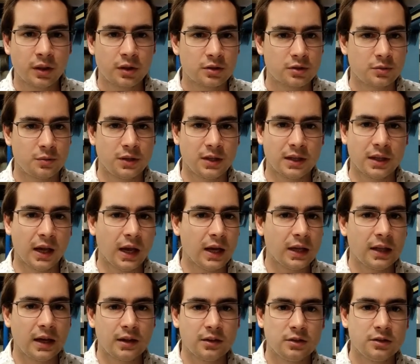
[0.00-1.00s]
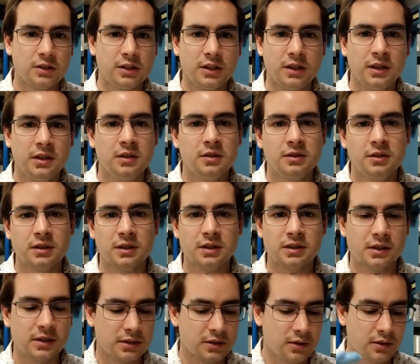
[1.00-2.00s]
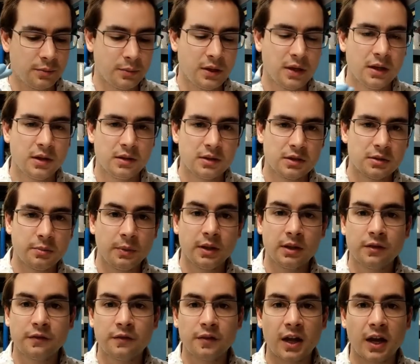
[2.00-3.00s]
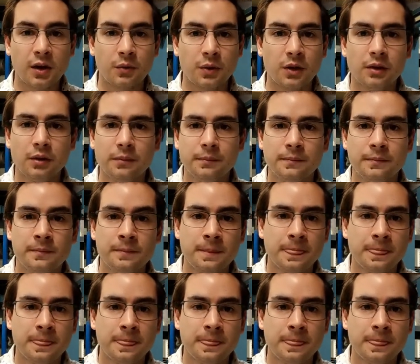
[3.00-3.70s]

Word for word: so we can add energy to the system, spin the flywheel,